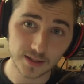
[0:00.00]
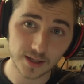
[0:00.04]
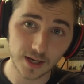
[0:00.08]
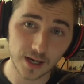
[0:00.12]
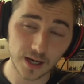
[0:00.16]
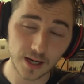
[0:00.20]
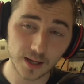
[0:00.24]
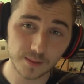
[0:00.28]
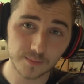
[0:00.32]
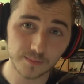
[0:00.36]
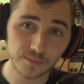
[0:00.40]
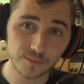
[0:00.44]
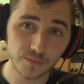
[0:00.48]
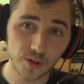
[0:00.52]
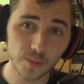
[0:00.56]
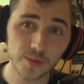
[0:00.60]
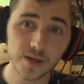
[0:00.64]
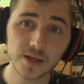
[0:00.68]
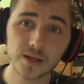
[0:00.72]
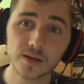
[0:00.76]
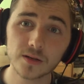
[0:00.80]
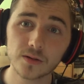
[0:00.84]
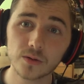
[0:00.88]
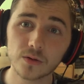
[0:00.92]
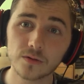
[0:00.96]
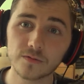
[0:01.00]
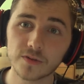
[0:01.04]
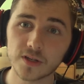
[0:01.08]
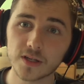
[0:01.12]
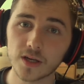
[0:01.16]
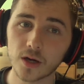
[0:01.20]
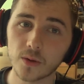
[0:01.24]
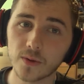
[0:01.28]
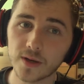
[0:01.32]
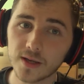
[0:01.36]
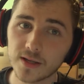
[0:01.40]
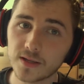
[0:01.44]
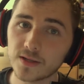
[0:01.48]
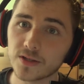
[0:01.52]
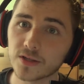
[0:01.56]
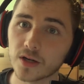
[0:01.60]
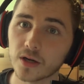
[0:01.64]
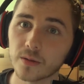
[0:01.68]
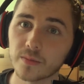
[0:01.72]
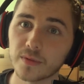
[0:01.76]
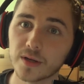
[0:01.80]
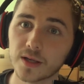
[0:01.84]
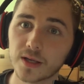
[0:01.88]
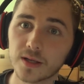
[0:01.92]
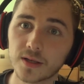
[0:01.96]
I'm probably going to do a video in
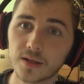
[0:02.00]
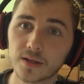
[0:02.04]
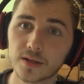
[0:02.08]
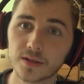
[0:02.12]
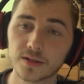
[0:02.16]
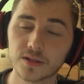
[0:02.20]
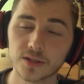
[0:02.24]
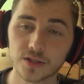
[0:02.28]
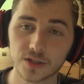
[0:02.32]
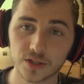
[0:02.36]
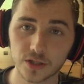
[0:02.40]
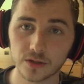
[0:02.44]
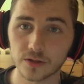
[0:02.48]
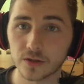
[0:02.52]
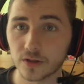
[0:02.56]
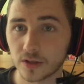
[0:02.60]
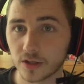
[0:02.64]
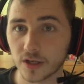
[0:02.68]
Germany to show you